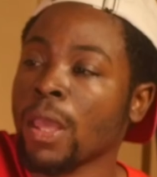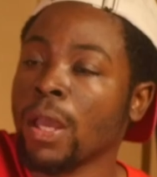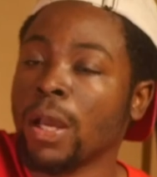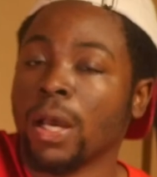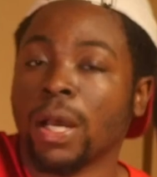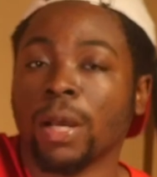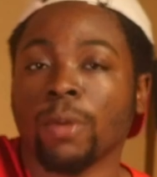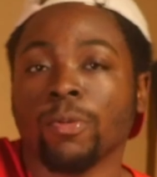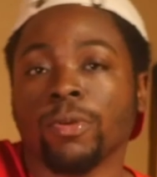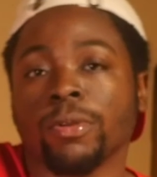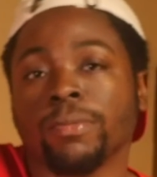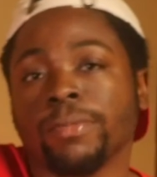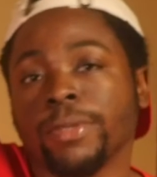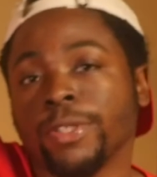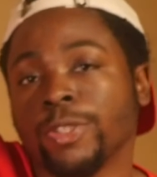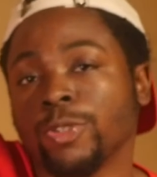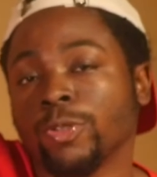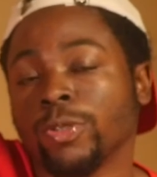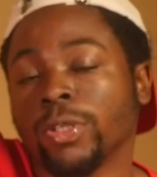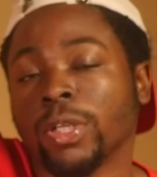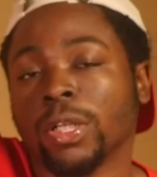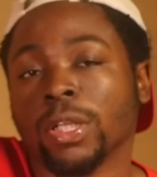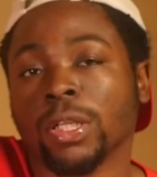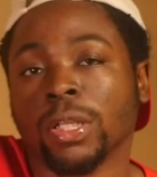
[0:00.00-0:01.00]
I will be
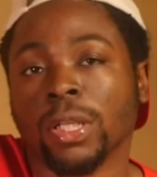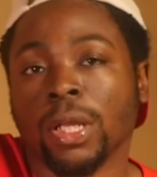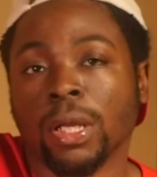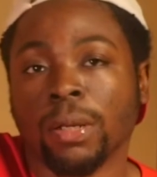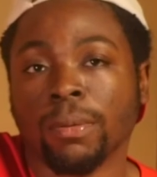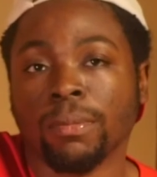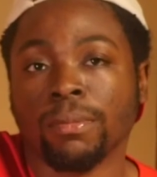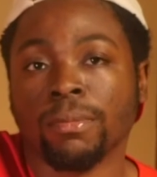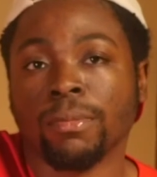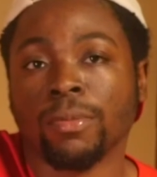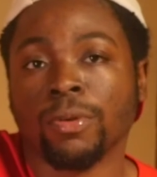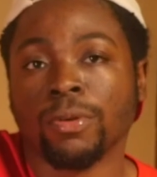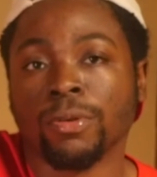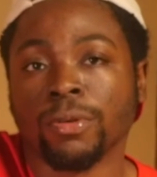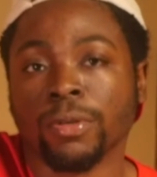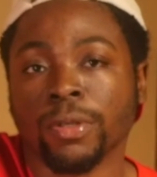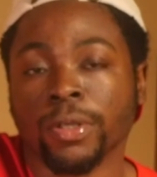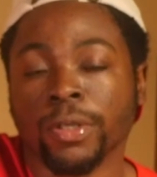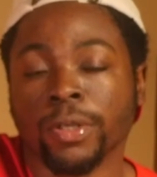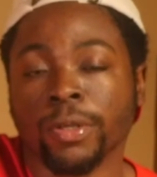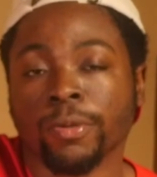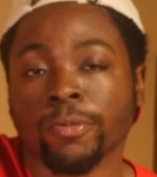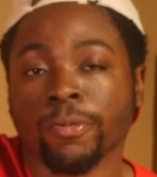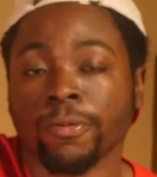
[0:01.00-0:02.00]
doing a lot
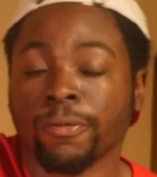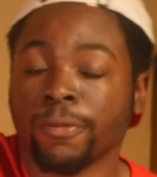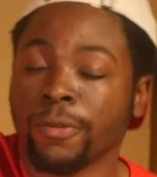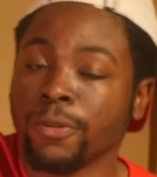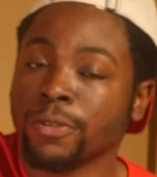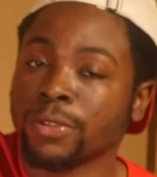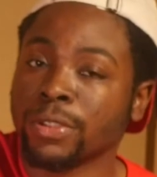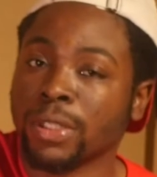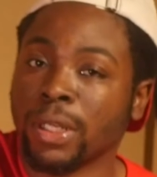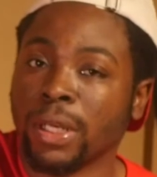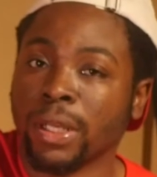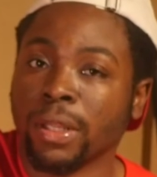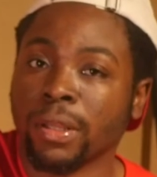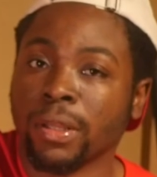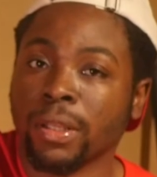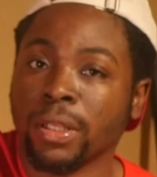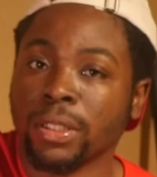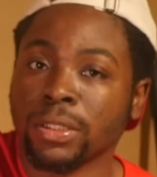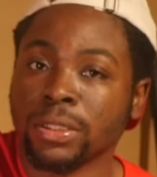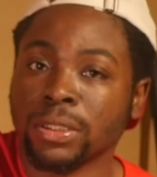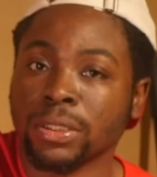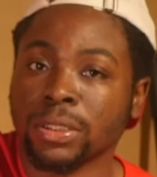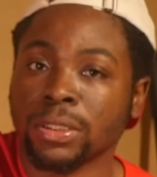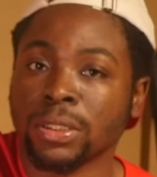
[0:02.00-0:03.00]
more reviews like
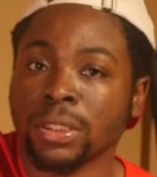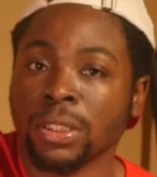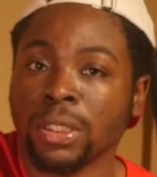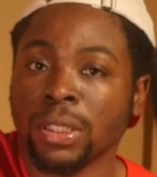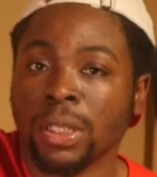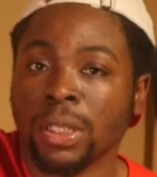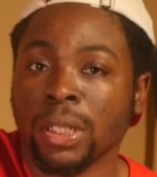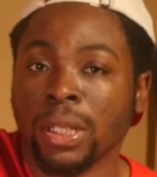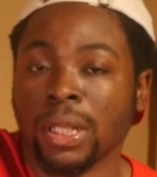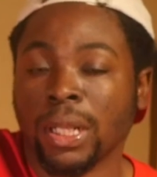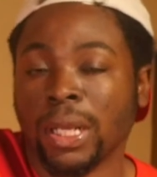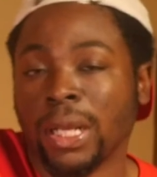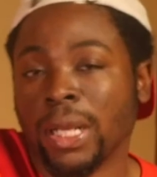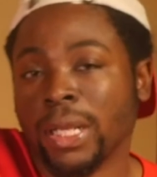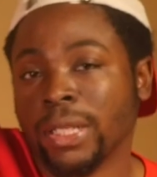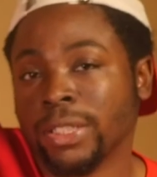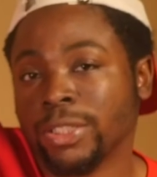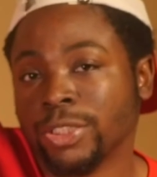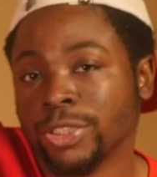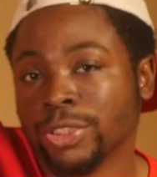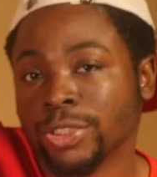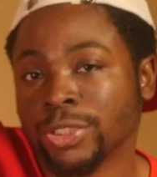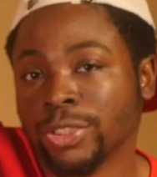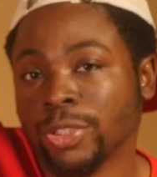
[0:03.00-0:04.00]
this. I
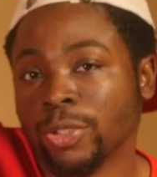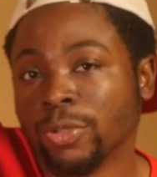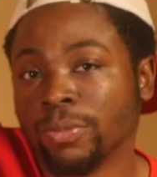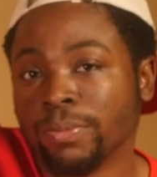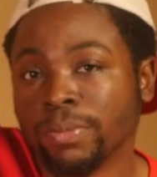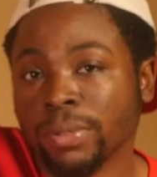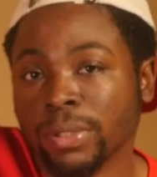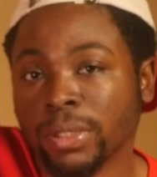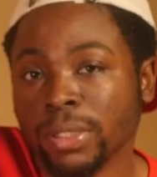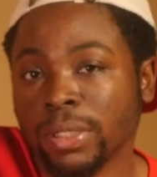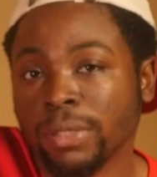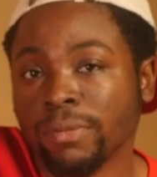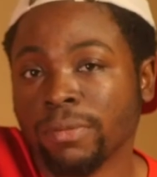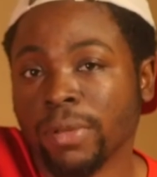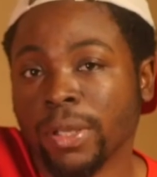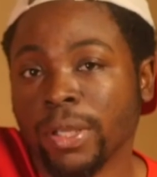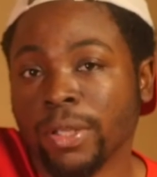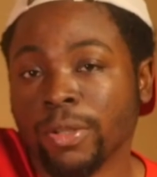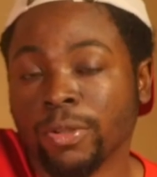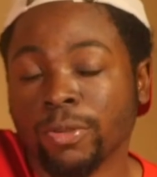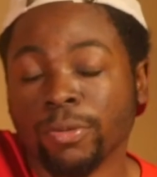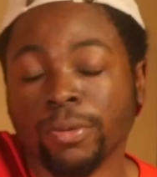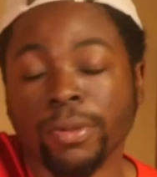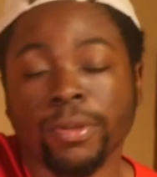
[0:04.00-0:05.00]
just don't believe
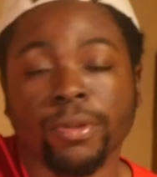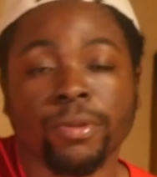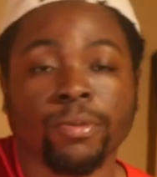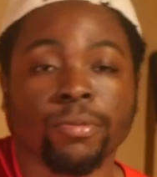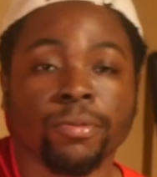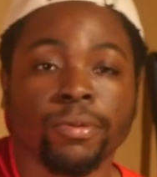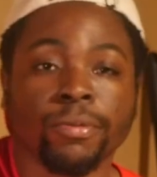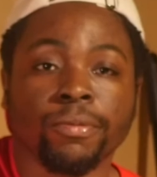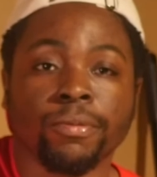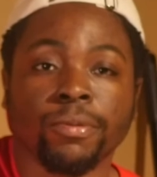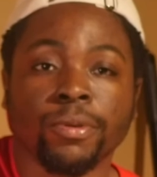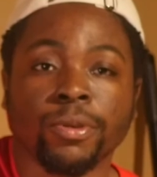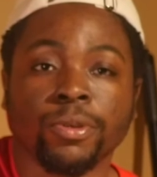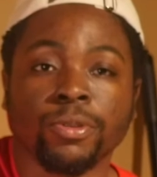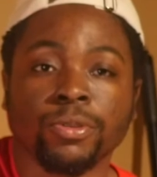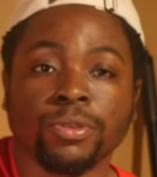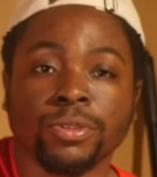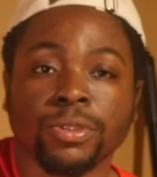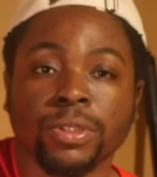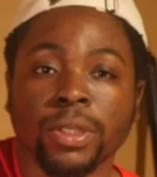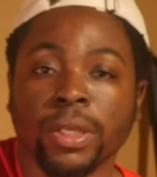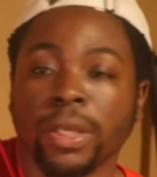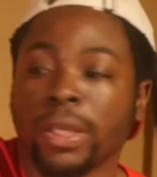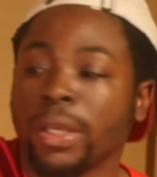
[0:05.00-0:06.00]
in doing the
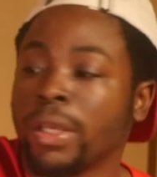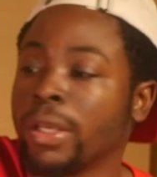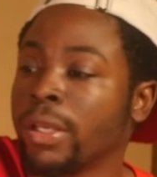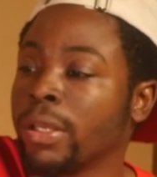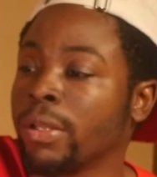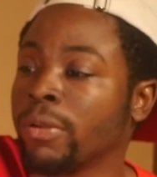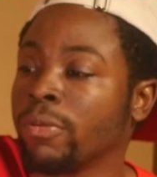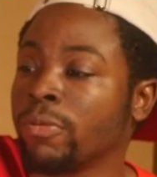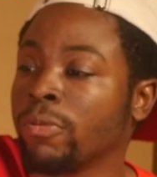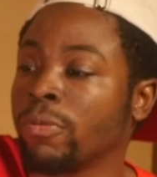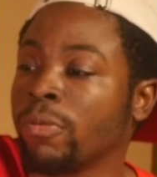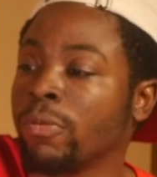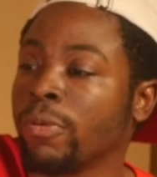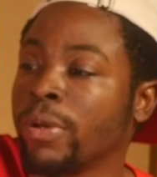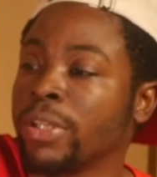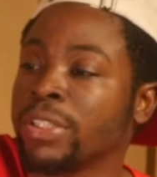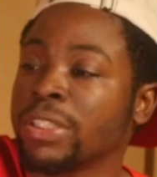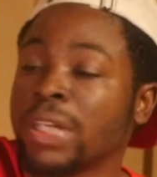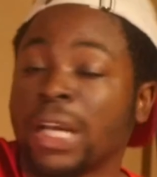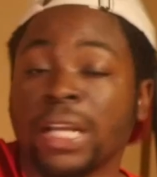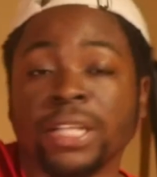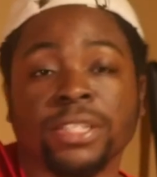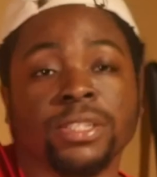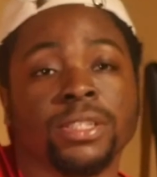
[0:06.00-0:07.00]
reviews in
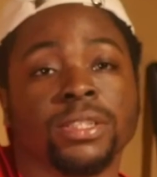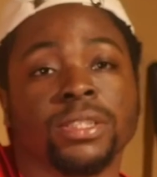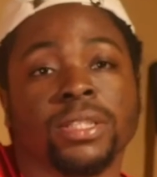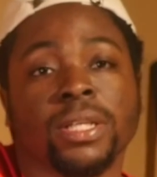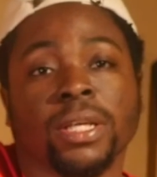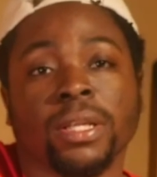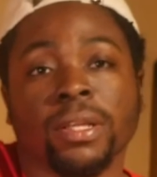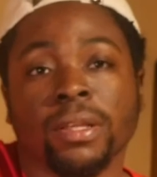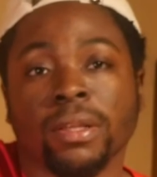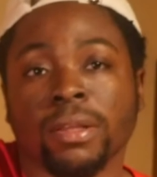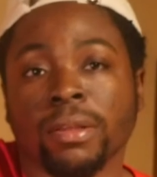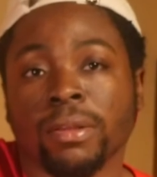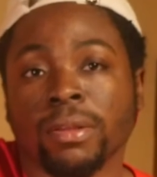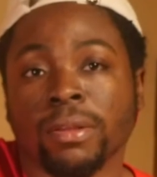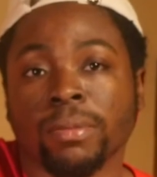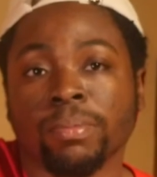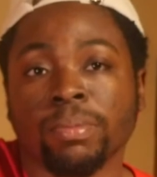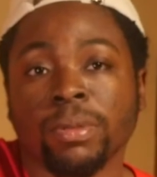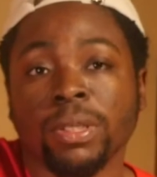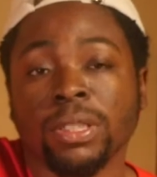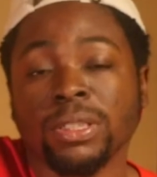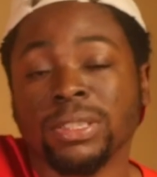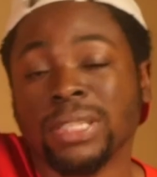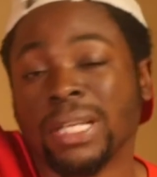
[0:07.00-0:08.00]
which I just get the
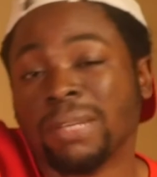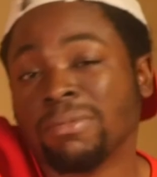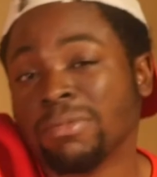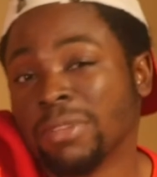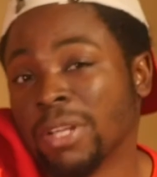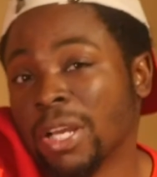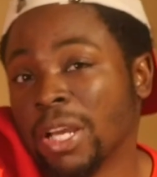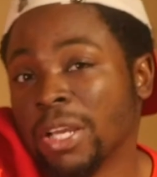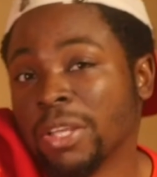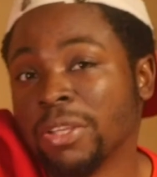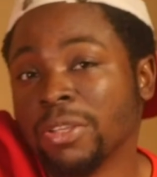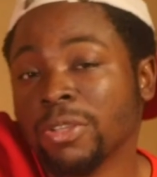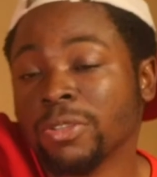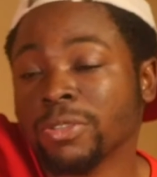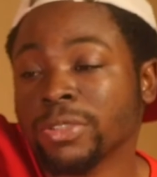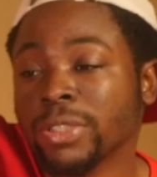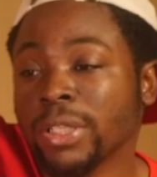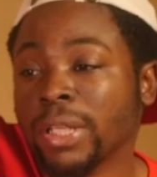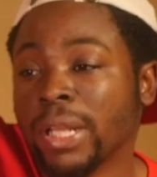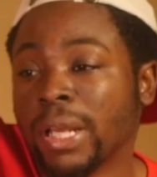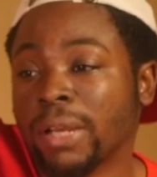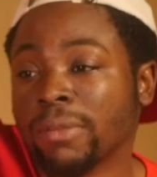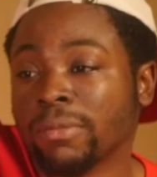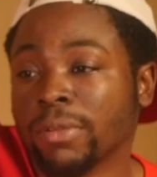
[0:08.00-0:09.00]
piece. I've not used
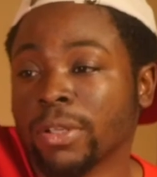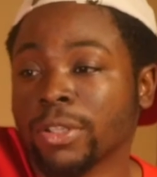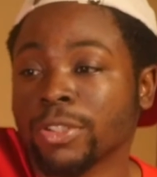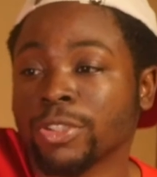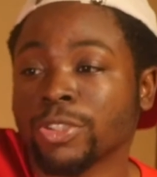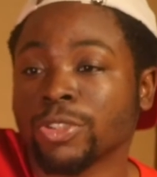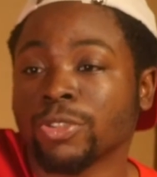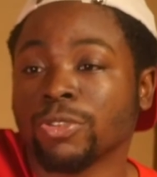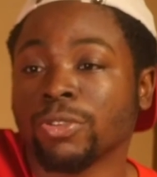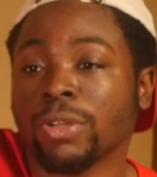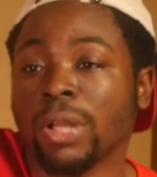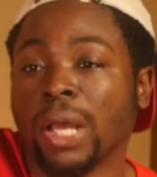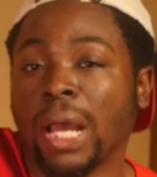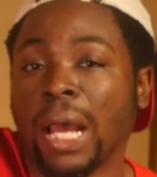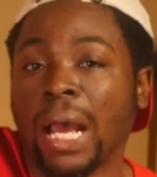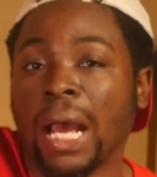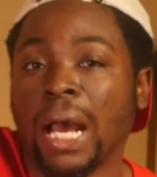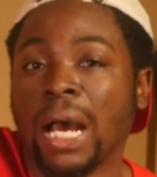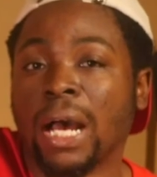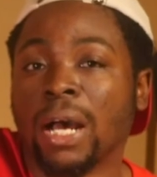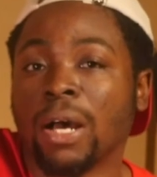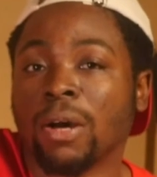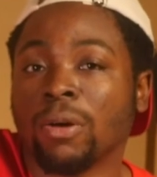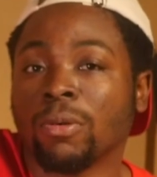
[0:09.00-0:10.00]
it. I've not shown
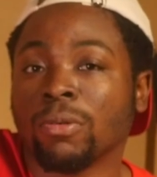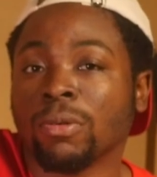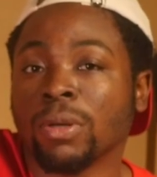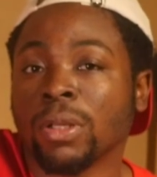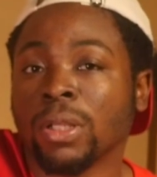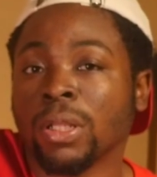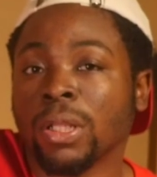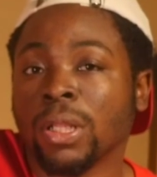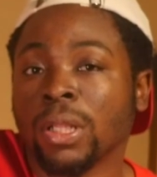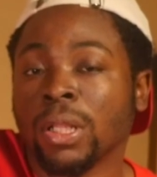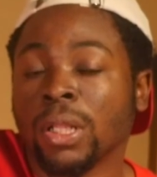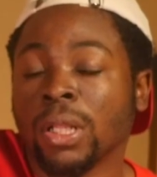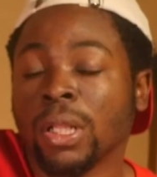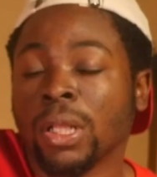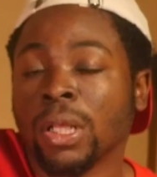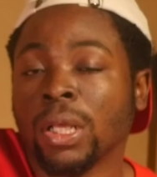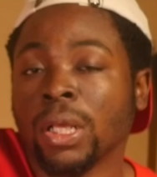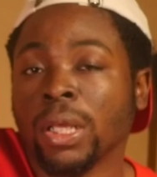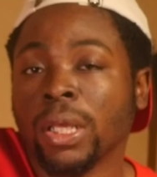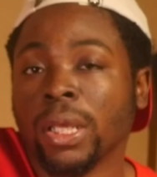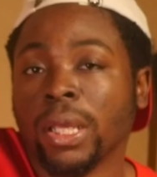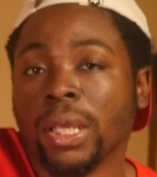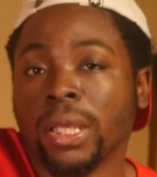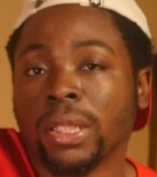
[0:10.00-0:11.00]
how
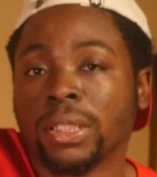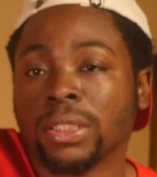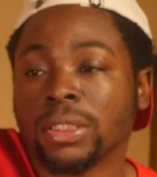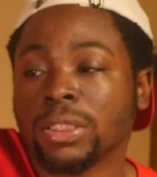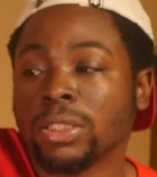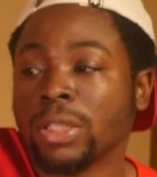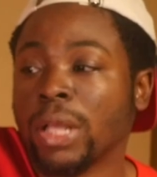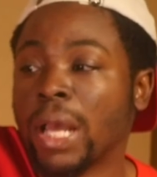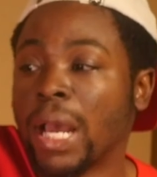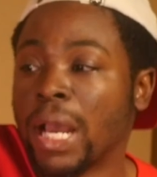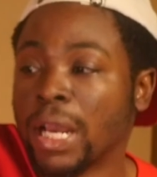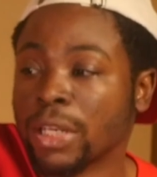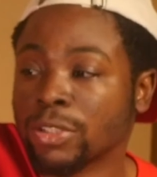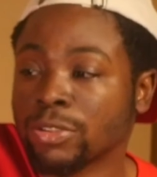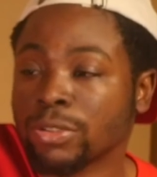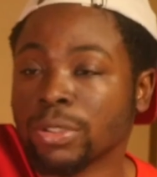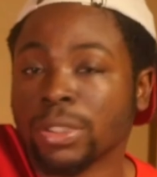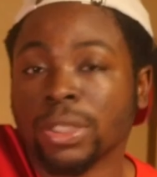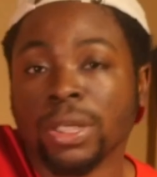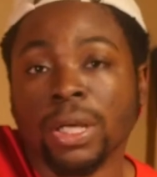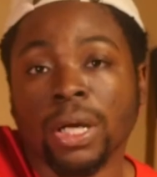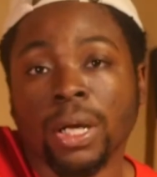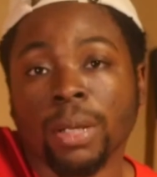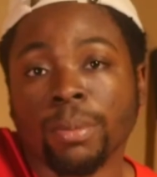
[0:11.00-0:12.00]
it
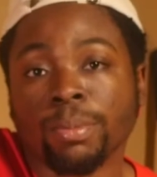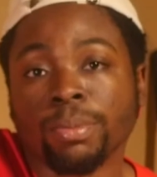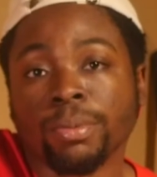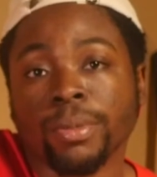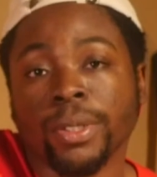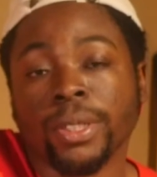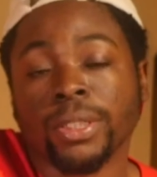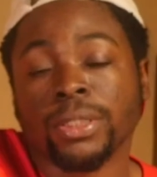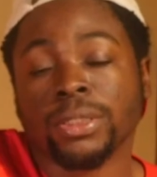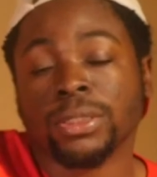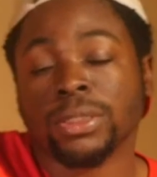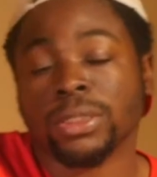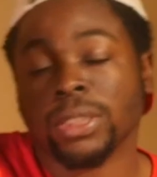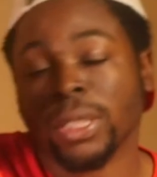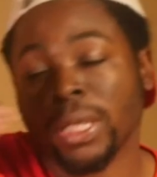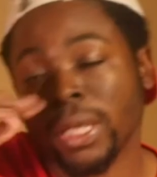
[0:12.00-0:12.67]
actually operates.